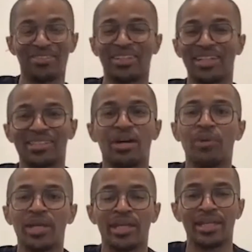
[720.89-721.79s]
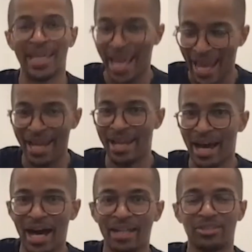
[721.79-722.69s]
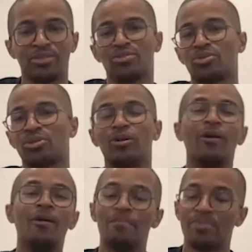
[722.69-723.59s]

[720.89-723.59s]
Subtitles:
of things that we cannot control.